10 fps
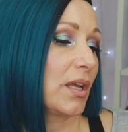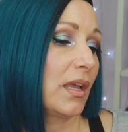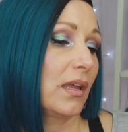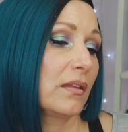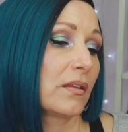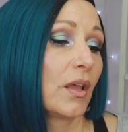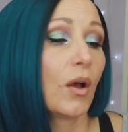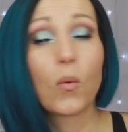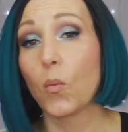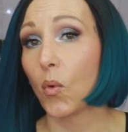shade
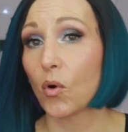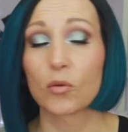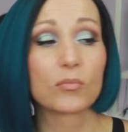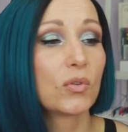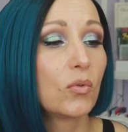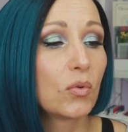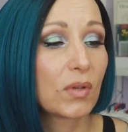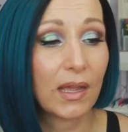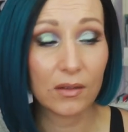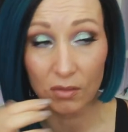Warm
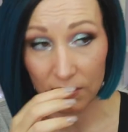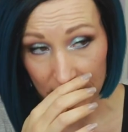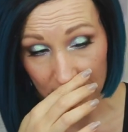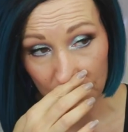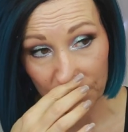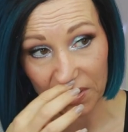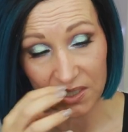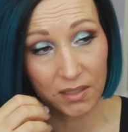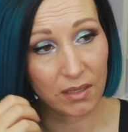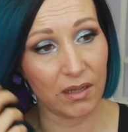Nude. I got this as a
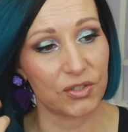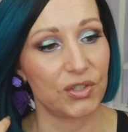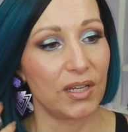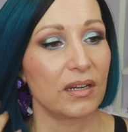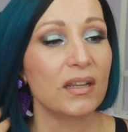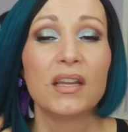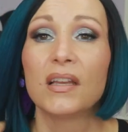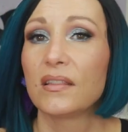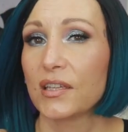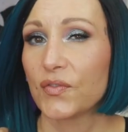present last year.
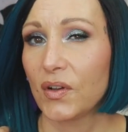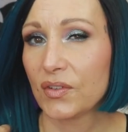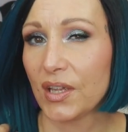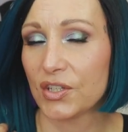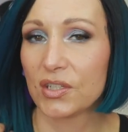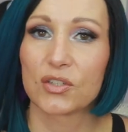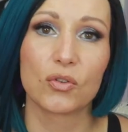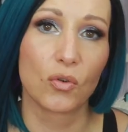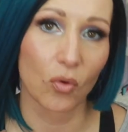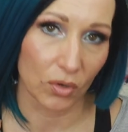This foundation
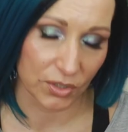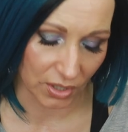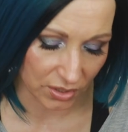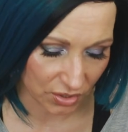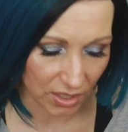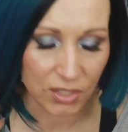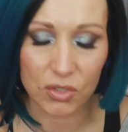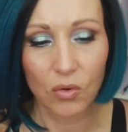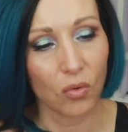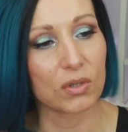is gorgeous.
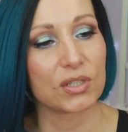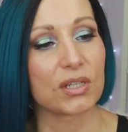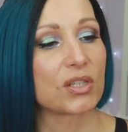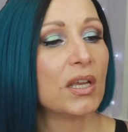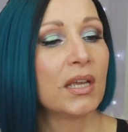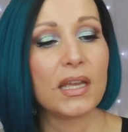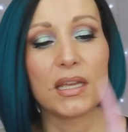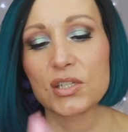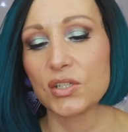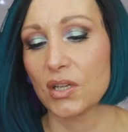It's gorgeous.
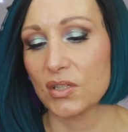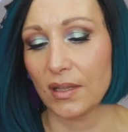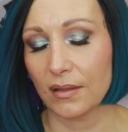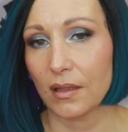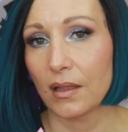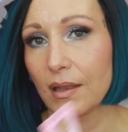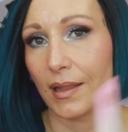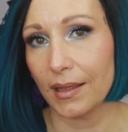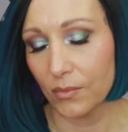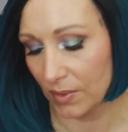It's just that, uh,
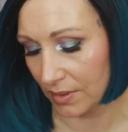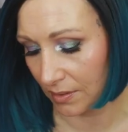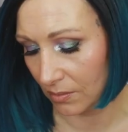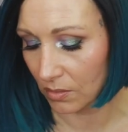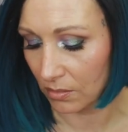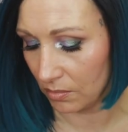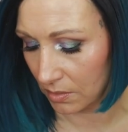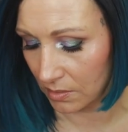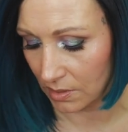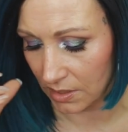like with,
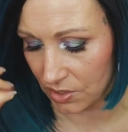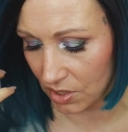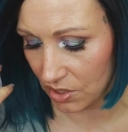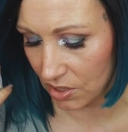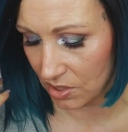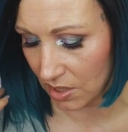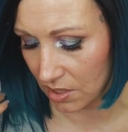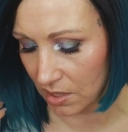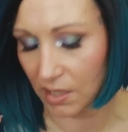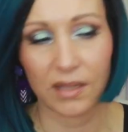oh, the It's Easy is
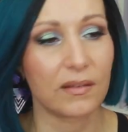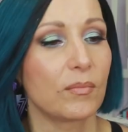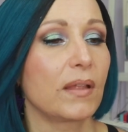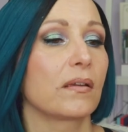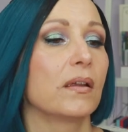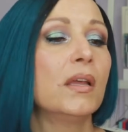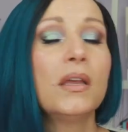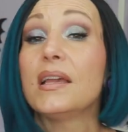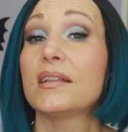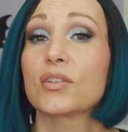actually getting better.
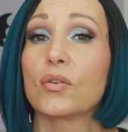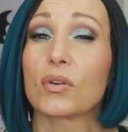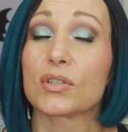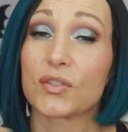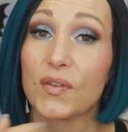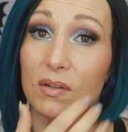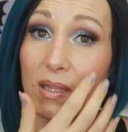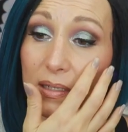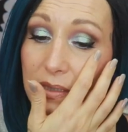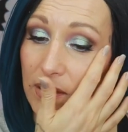It's a gorgeous
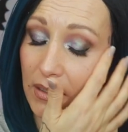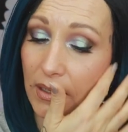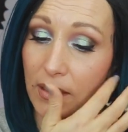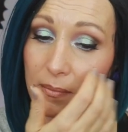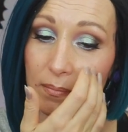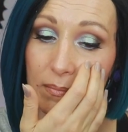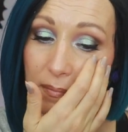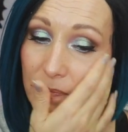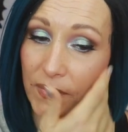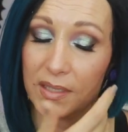foundation. Um,
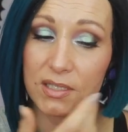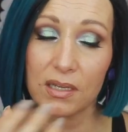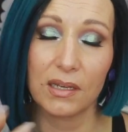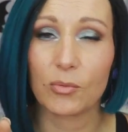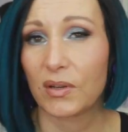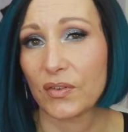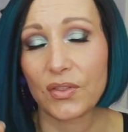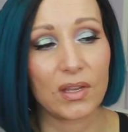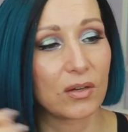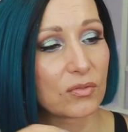it's a little bit of a
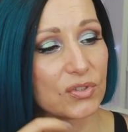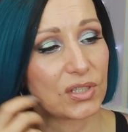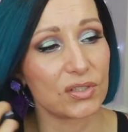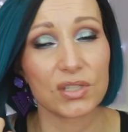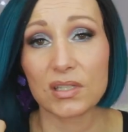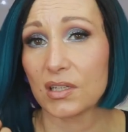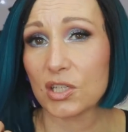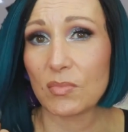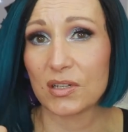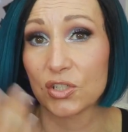thicker consistency.
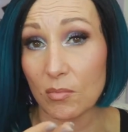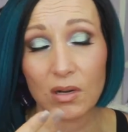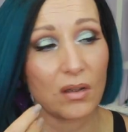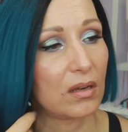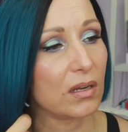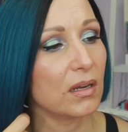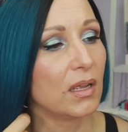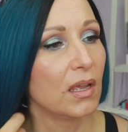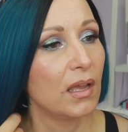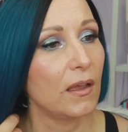This is my summer color
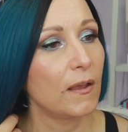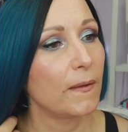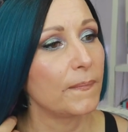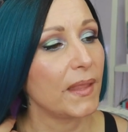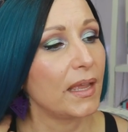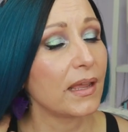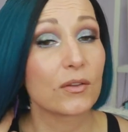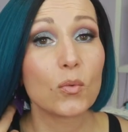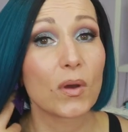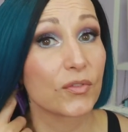um, and
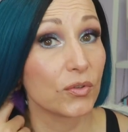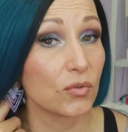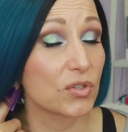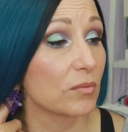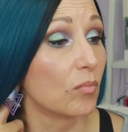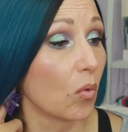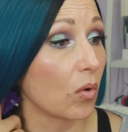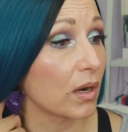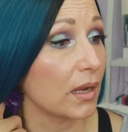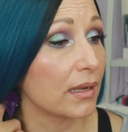I do want to use it
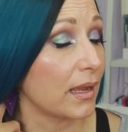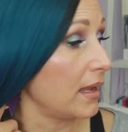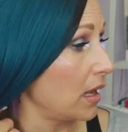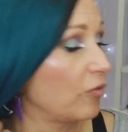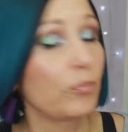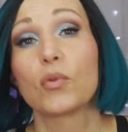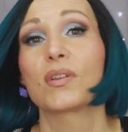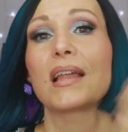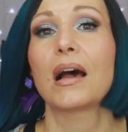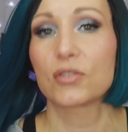more and I have
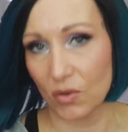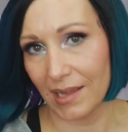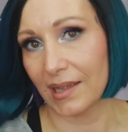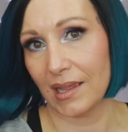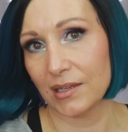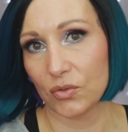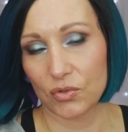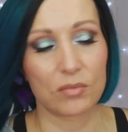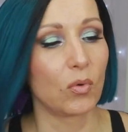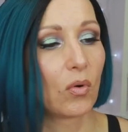pulled it out so I can
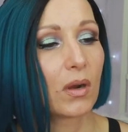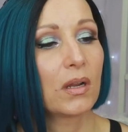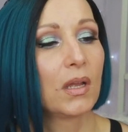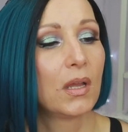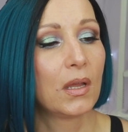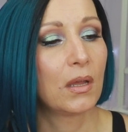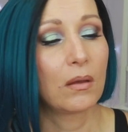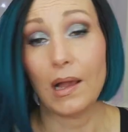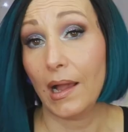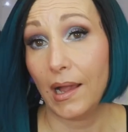use it more.
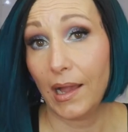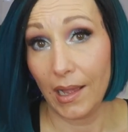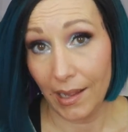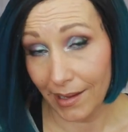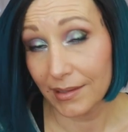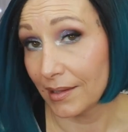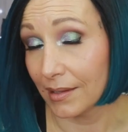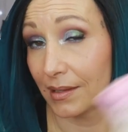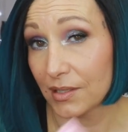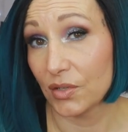I
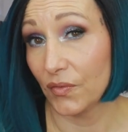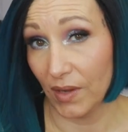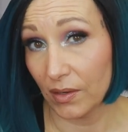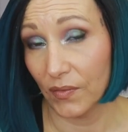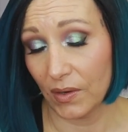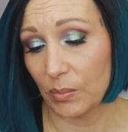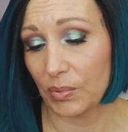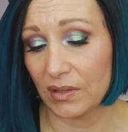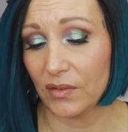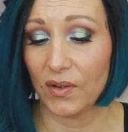think this is a very, very
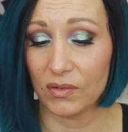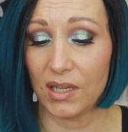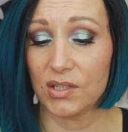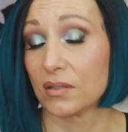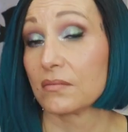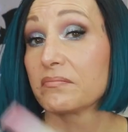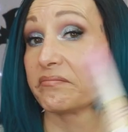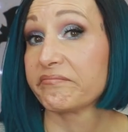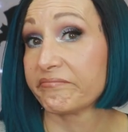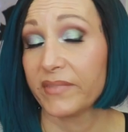pretty foundation.
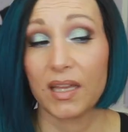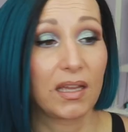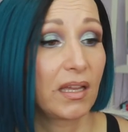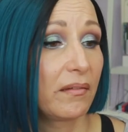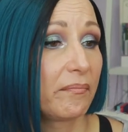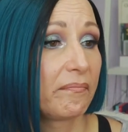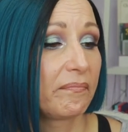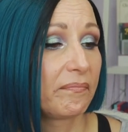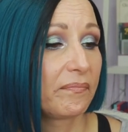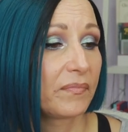Um,
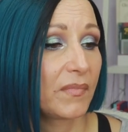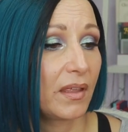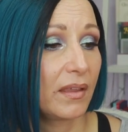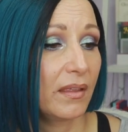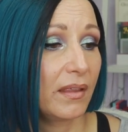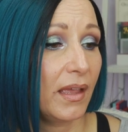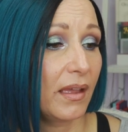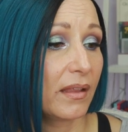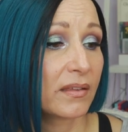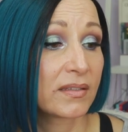
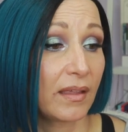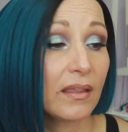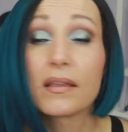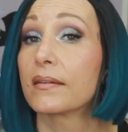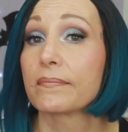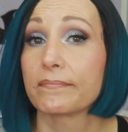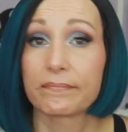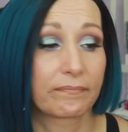yeah, it's staying.